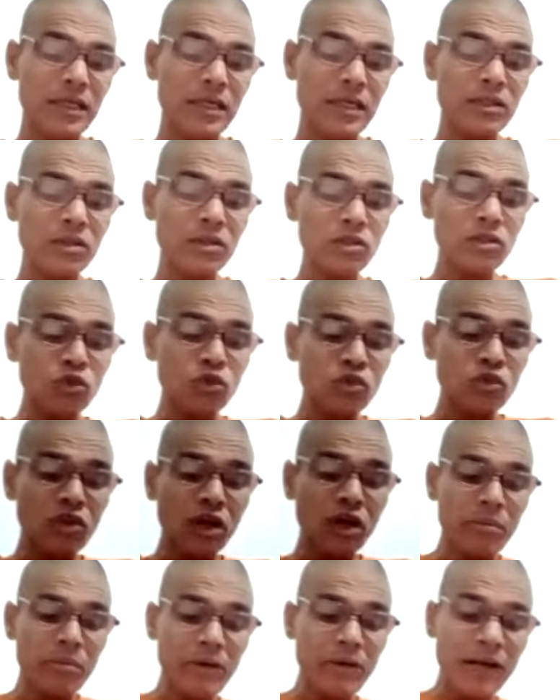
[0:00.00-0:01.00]
the sutra
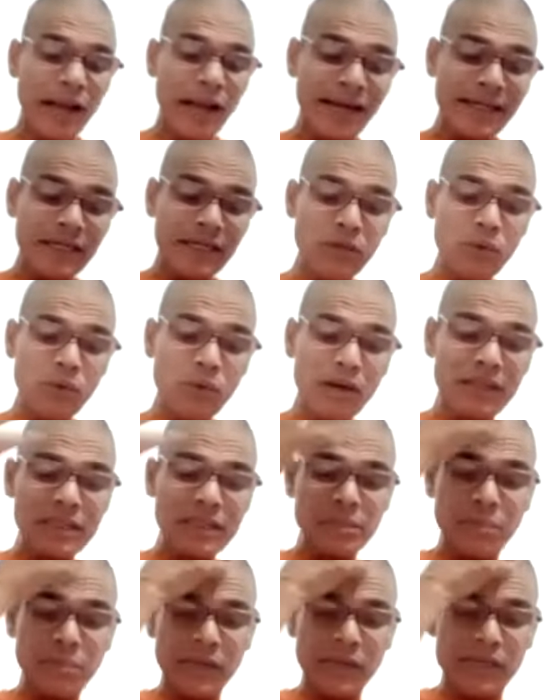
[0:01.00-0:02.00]
number 19, what they
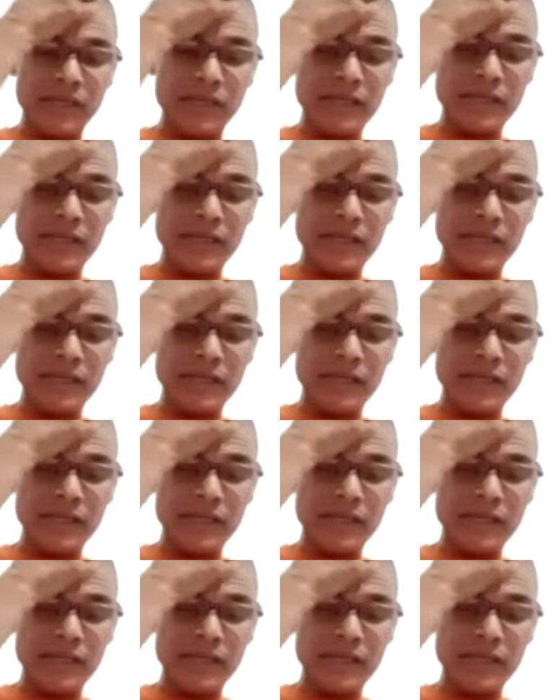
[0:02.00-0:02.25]
speak?